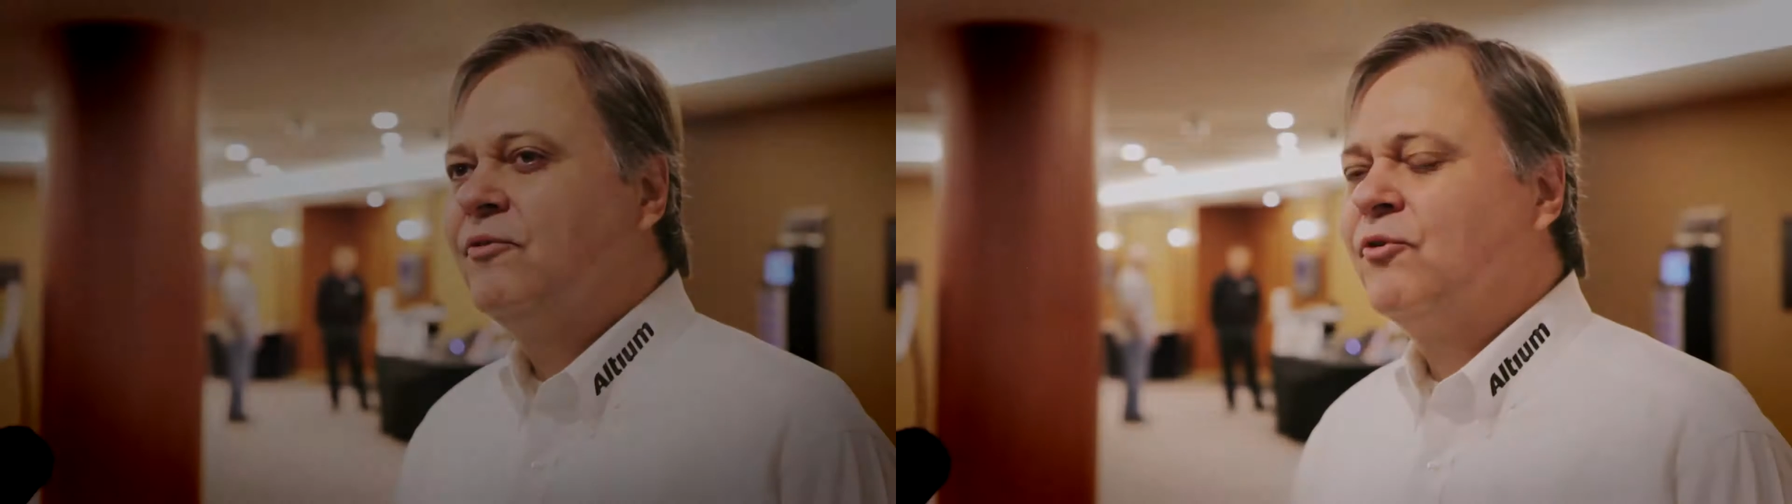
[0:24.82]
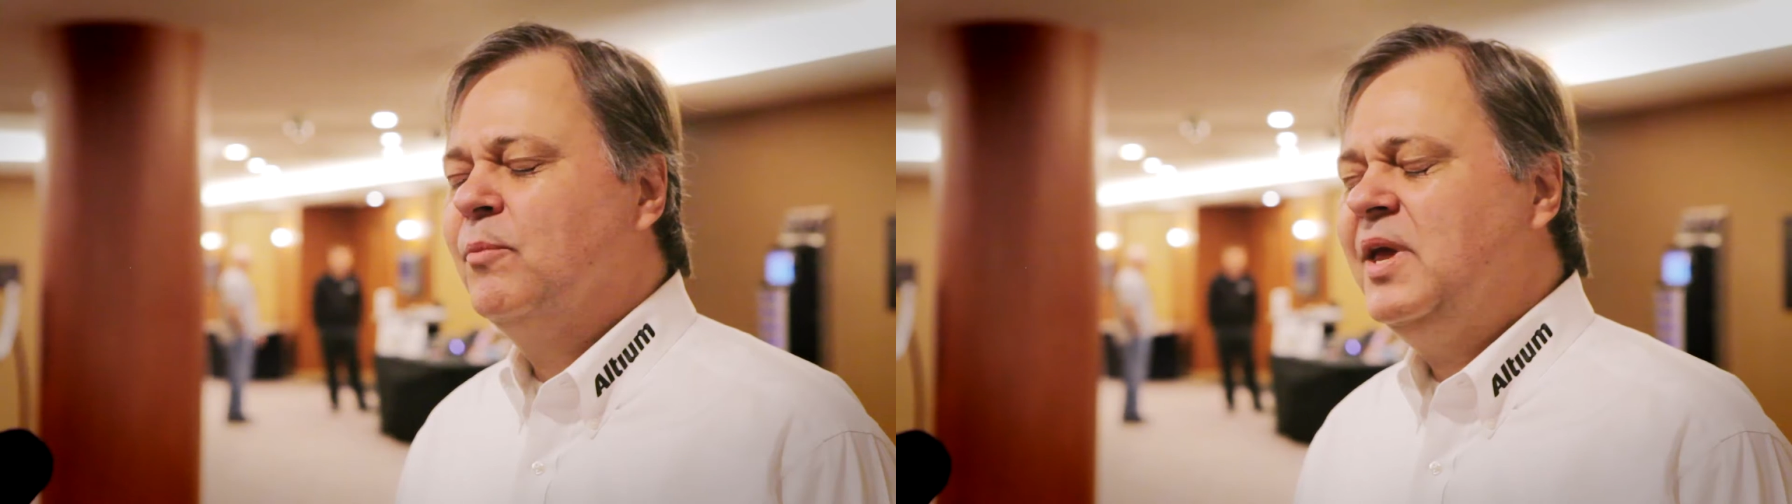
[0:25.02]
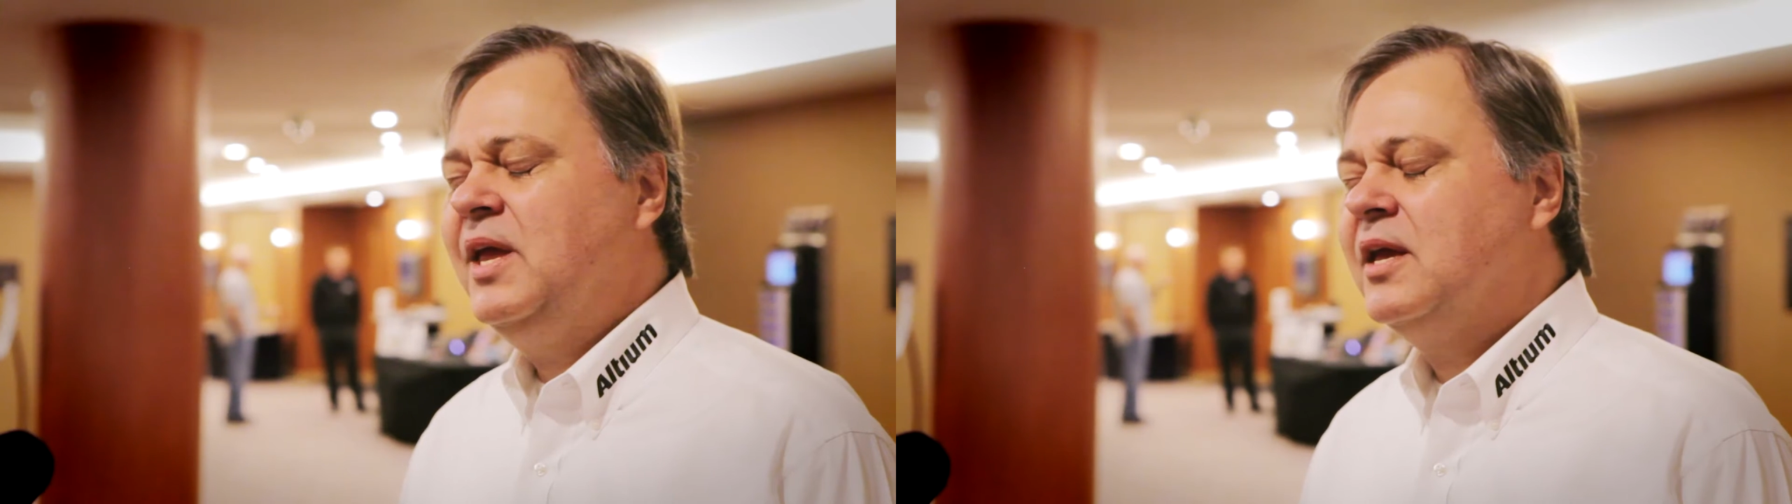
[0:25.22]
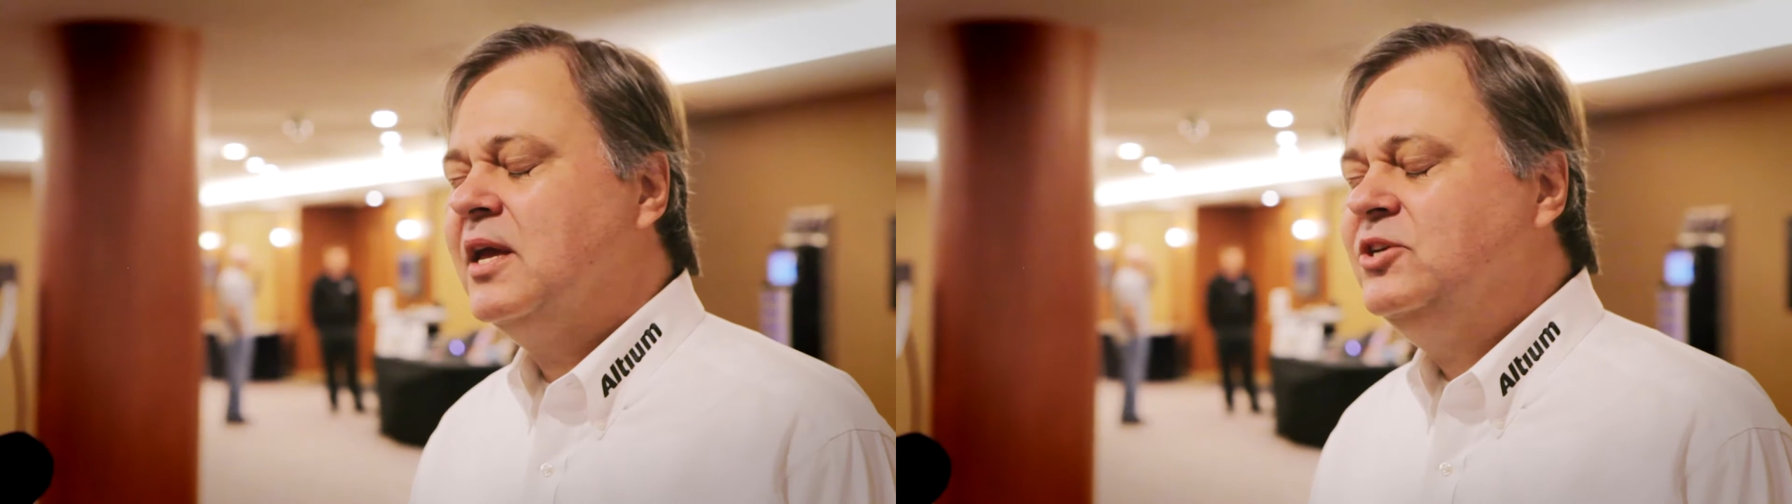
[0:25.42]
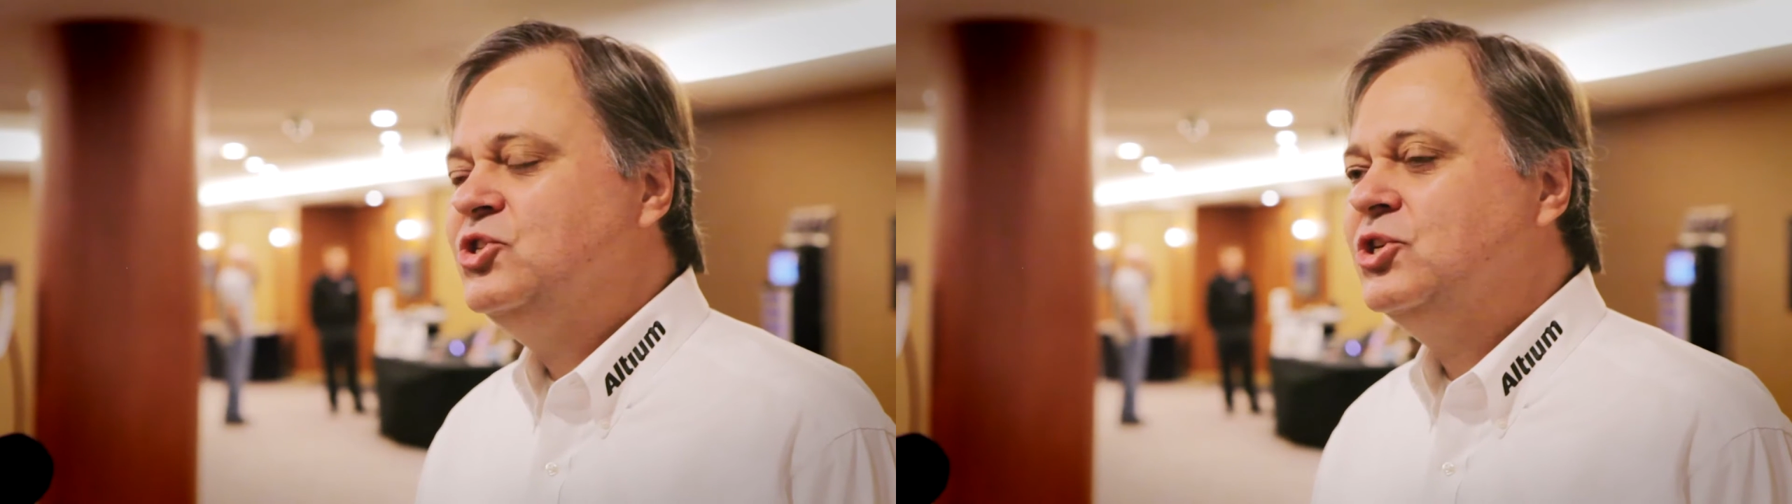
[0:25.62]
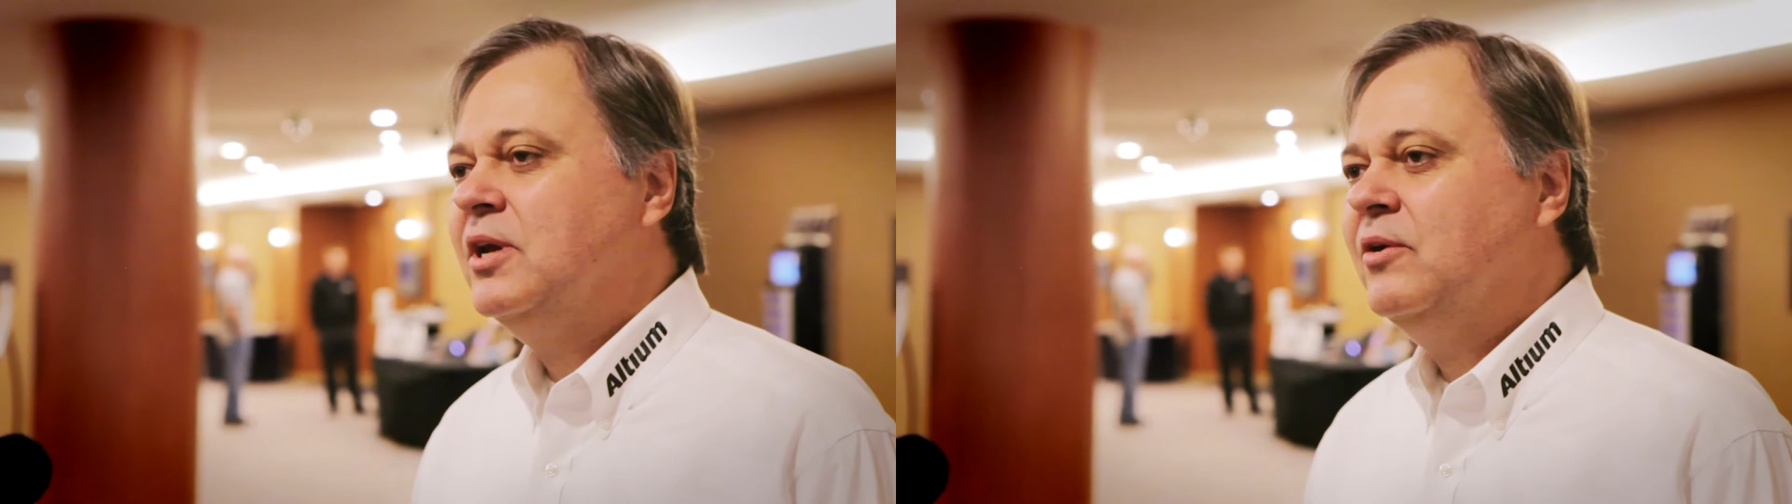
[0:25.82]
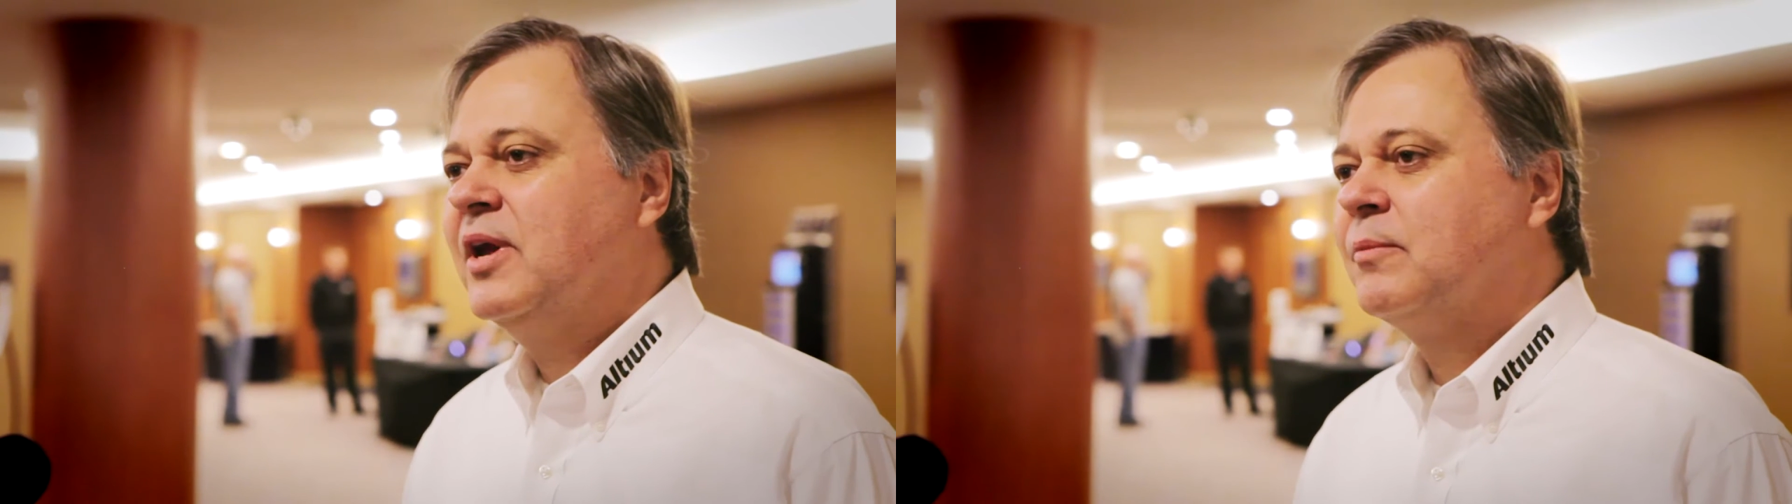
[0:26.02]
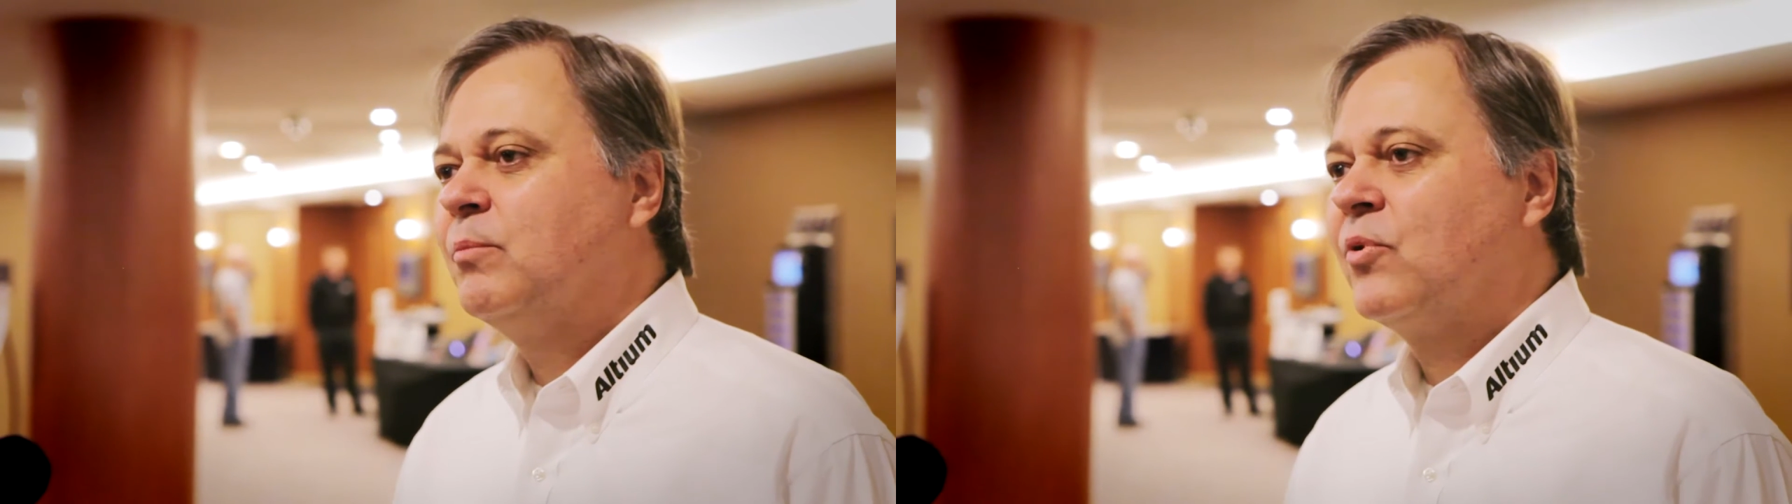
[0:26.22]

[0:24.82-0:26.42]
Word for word: For me, engineering